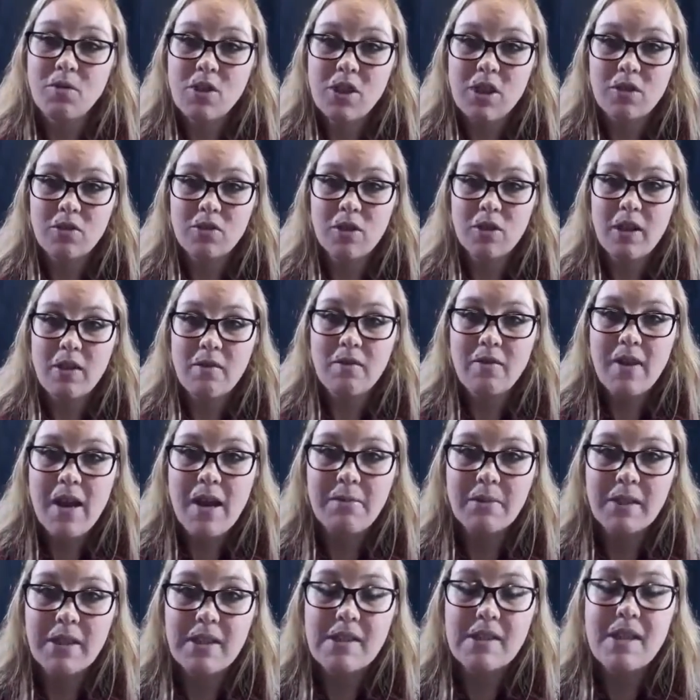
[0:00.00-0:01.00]
children and
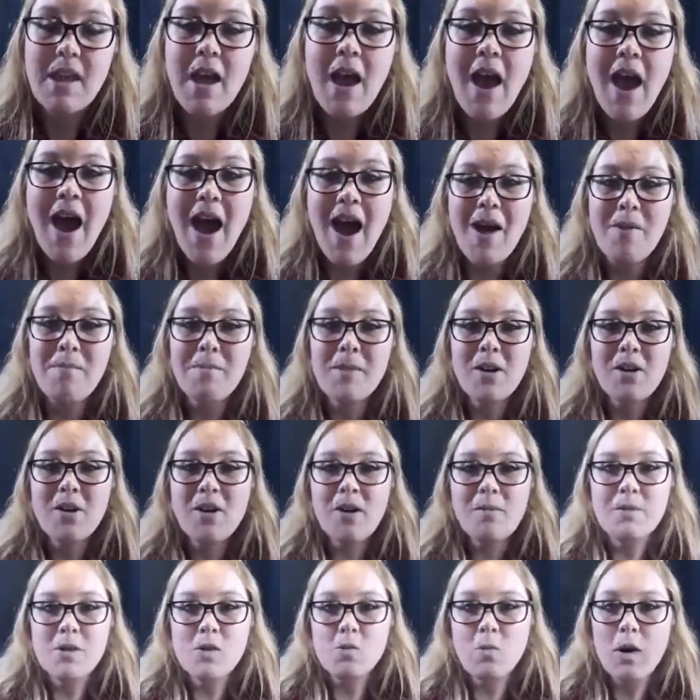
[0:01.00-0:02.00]
families.
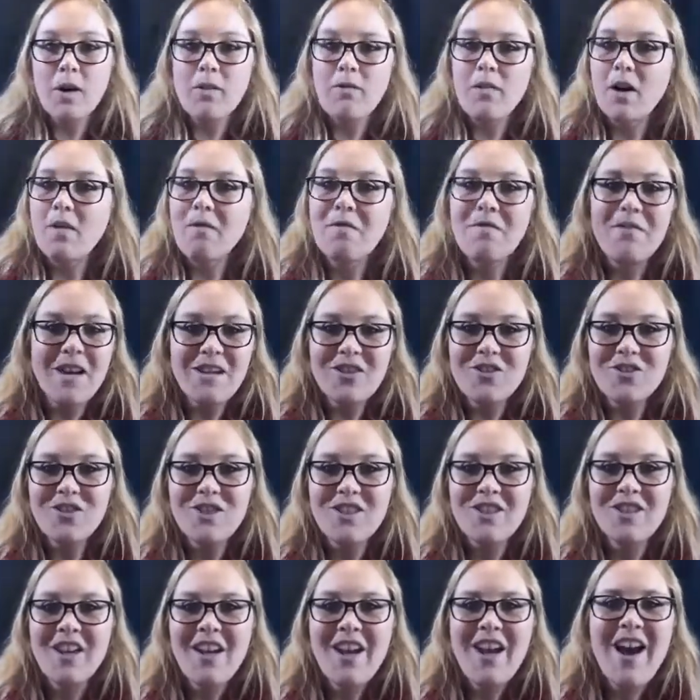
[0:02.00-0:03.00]
Miriam is one of our
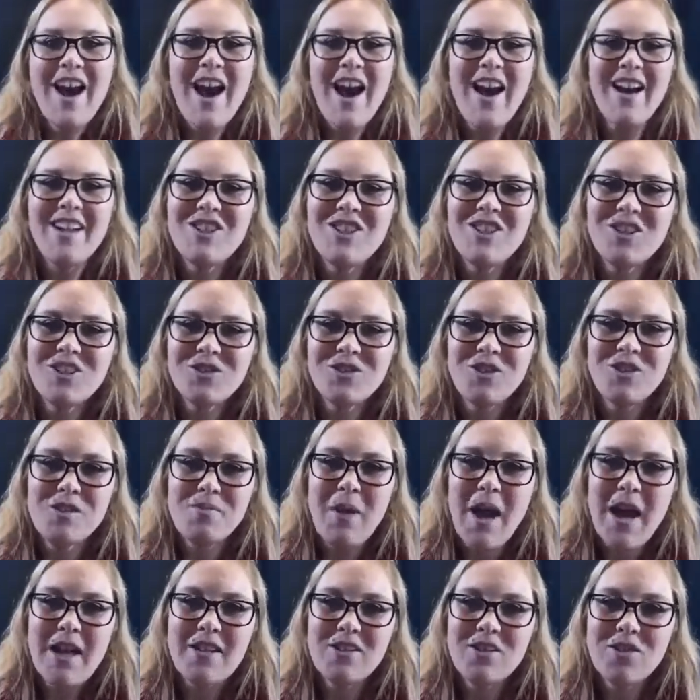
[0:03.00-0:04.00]
veteran children's
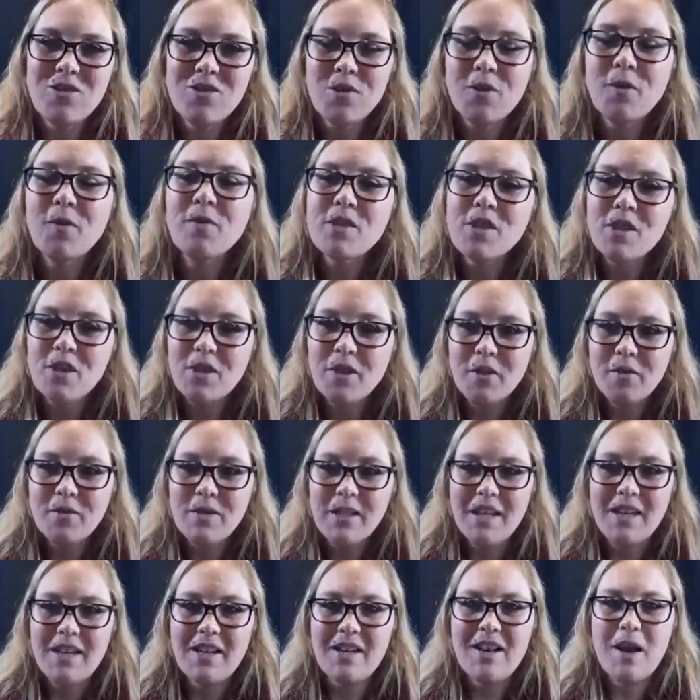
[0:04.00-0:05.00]
pastors who've served
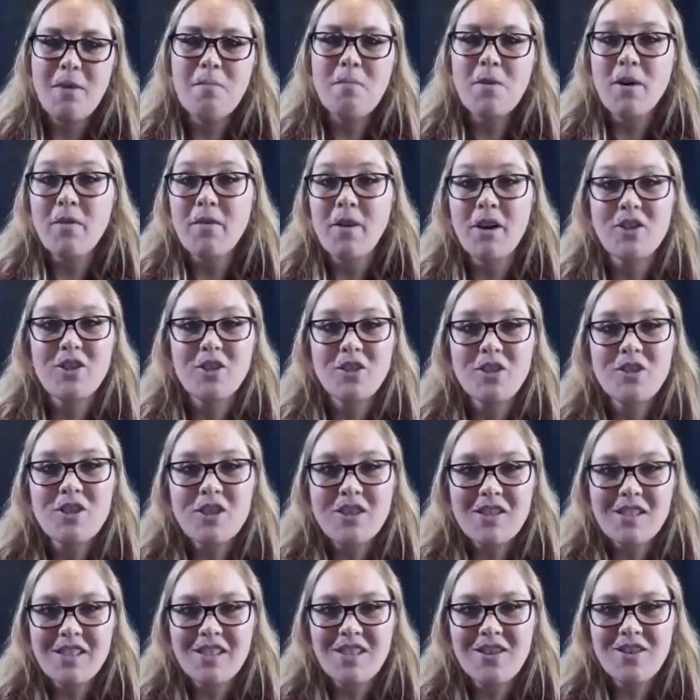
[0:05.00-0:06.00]
in a number of our
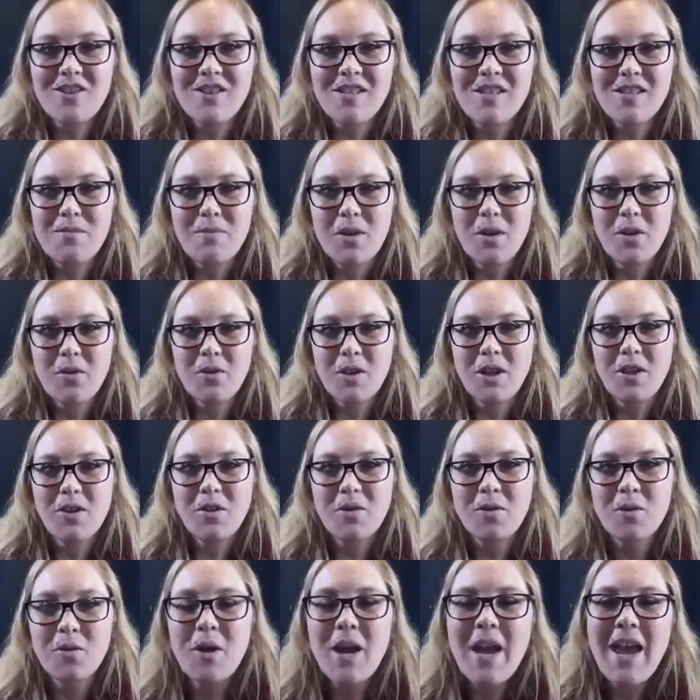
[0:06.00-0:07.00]
churches here in
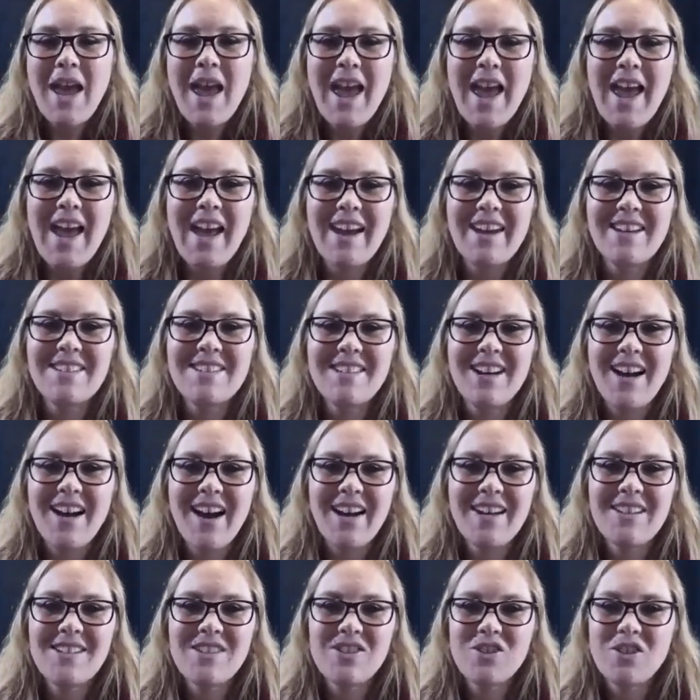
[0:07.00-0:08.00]
CBOQ,
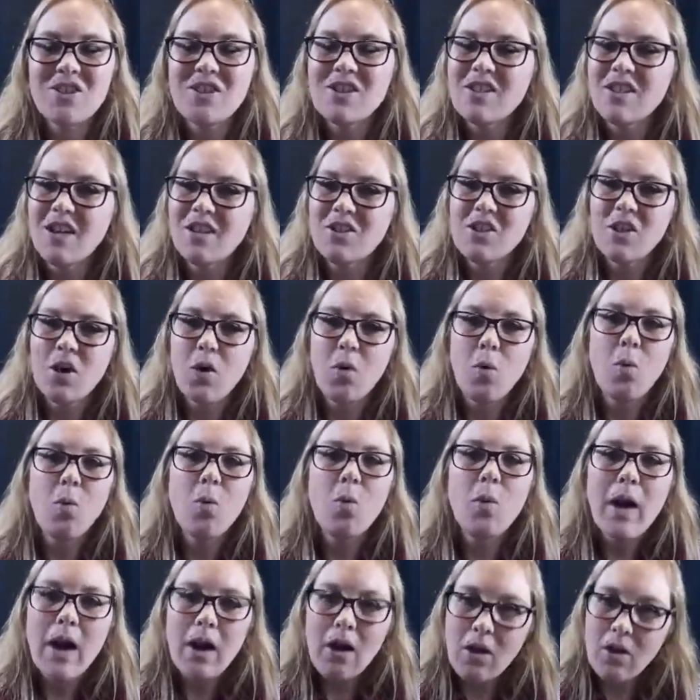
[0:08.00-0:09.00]
and is just such a
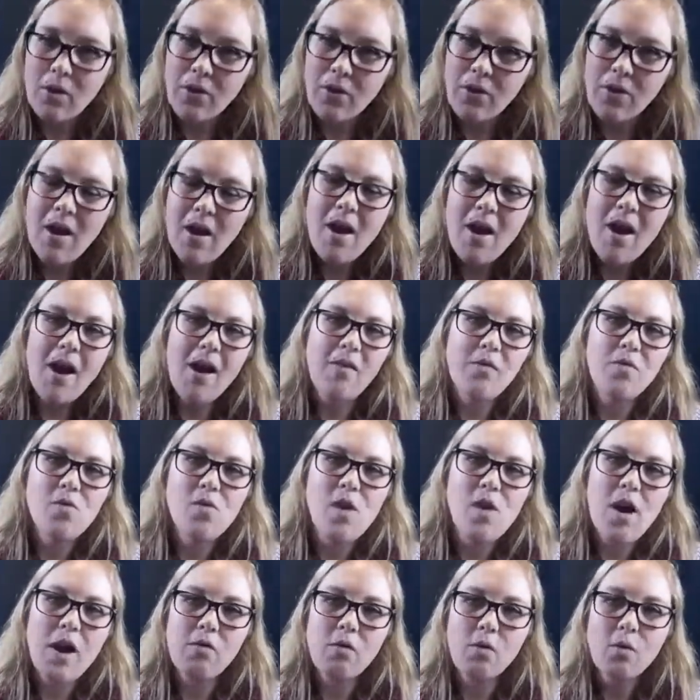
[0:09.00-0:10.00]
wealth
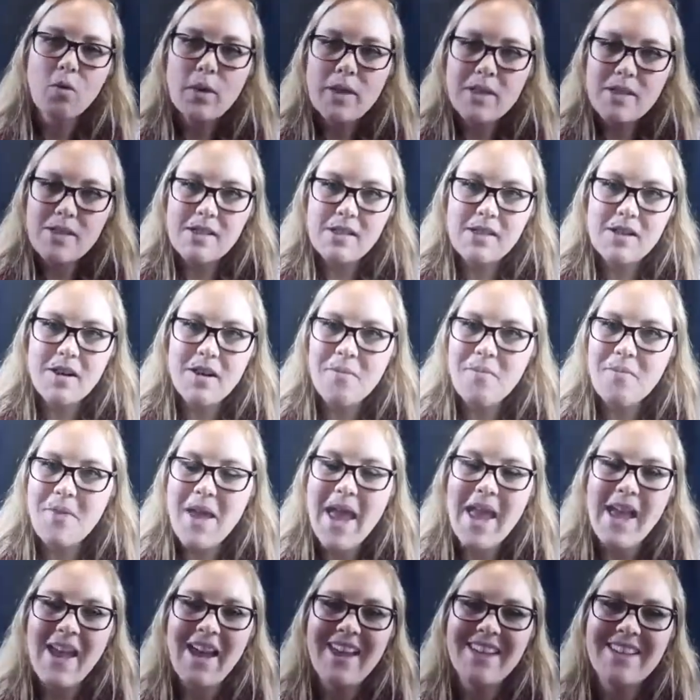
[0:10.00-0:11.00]
of wisdom,
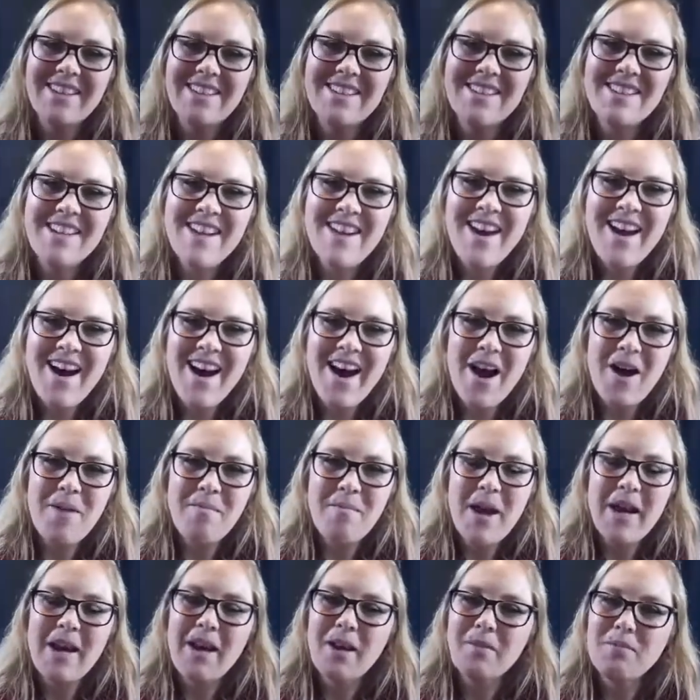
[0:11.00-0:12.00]
and
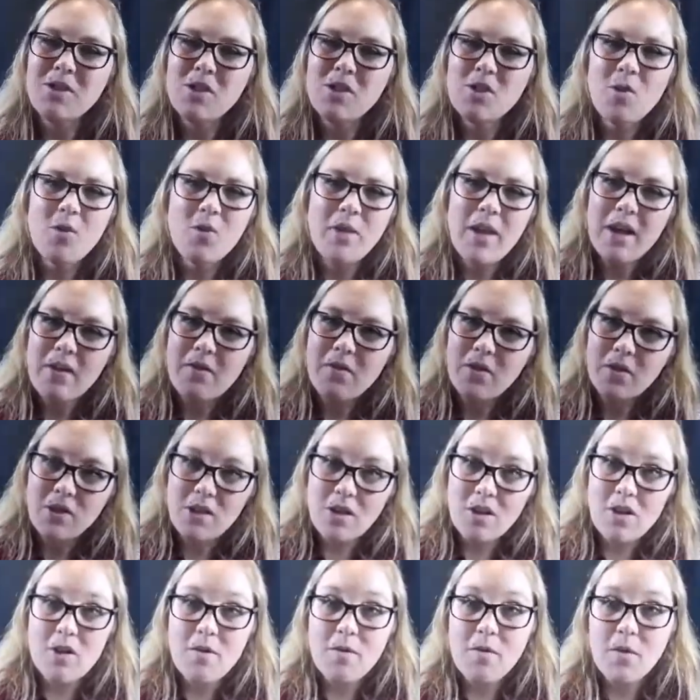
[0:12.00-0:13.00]
I'm so thankful to
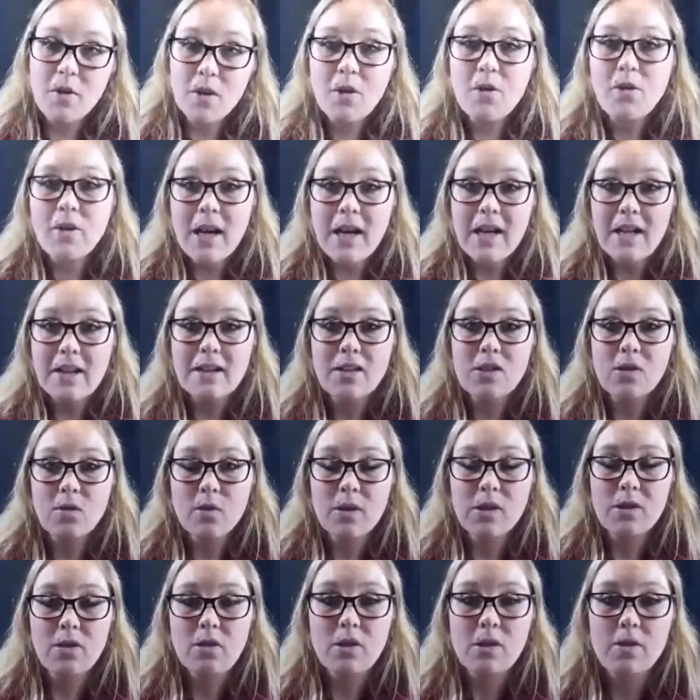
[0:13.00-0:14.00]
her for creating this
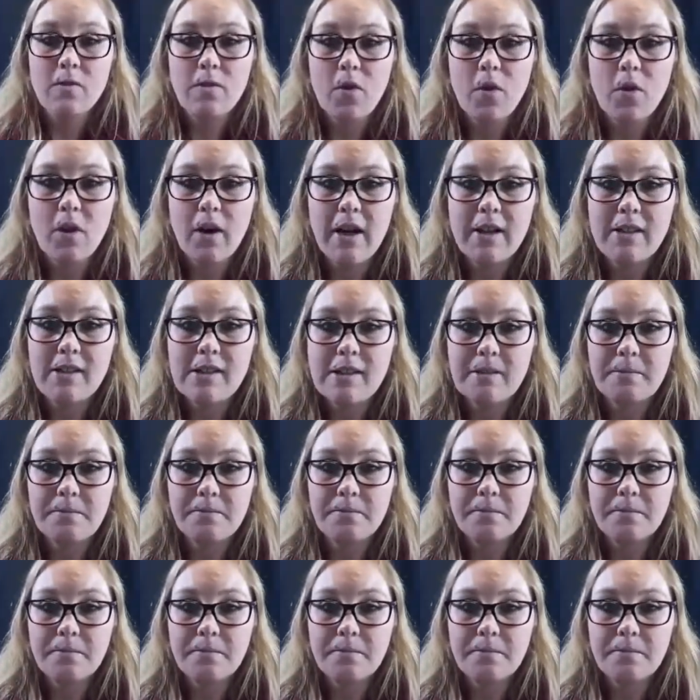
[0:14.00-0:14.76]
resource for us.